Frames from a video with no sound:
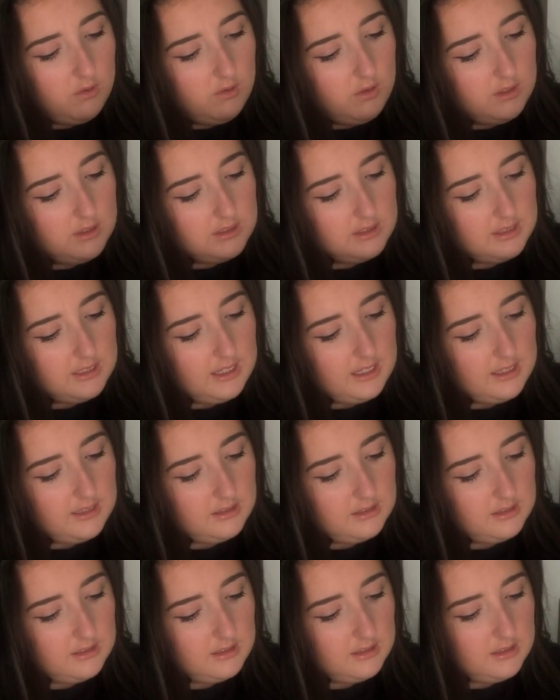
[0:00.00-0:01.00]
what's
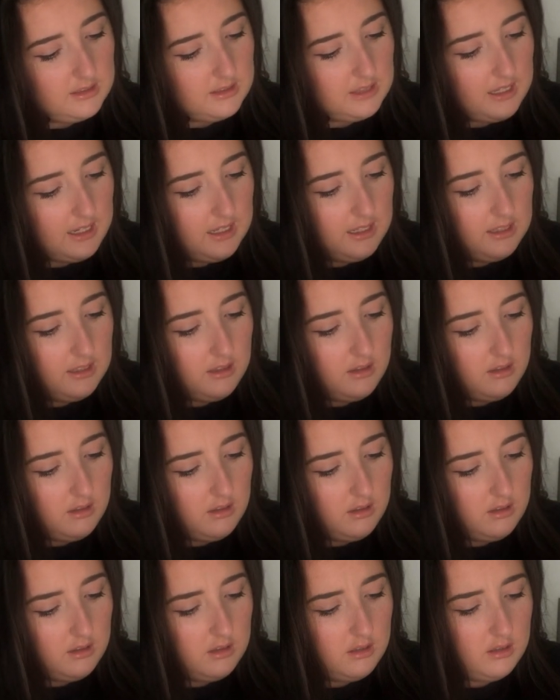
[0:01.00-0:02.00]
this is this like a
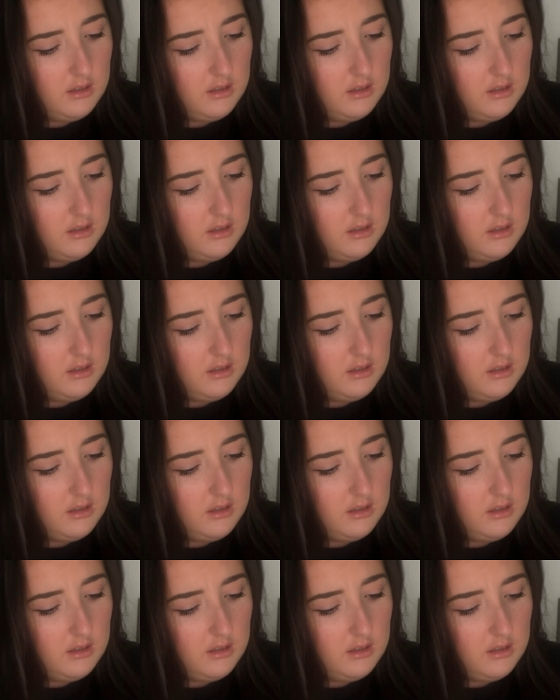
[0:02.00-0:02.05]
little